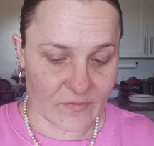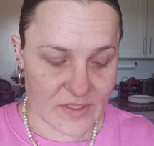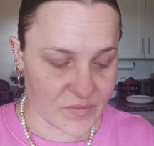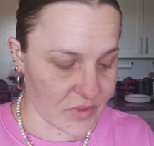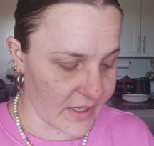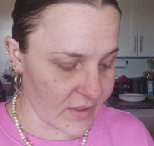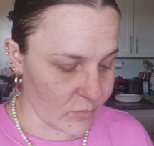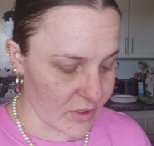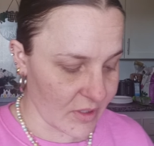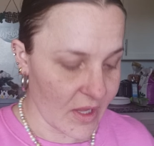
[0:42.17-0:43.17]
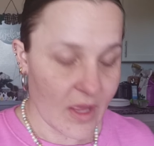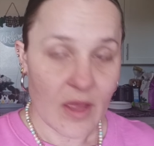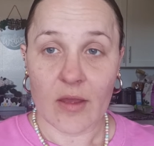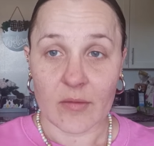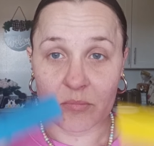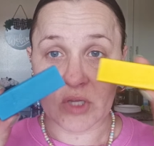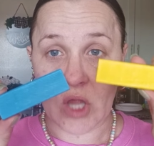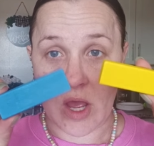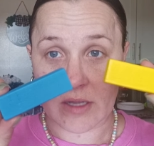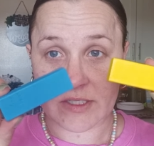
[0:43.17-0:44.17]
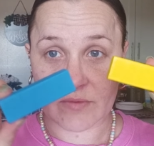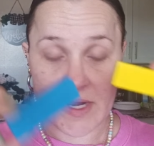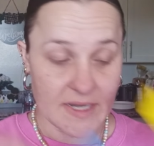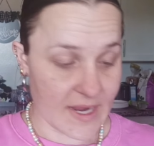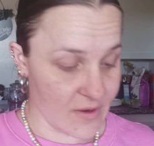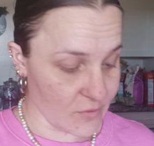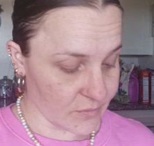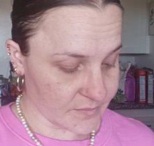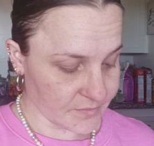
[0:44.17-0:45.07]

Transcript: He's playing with blocks right now.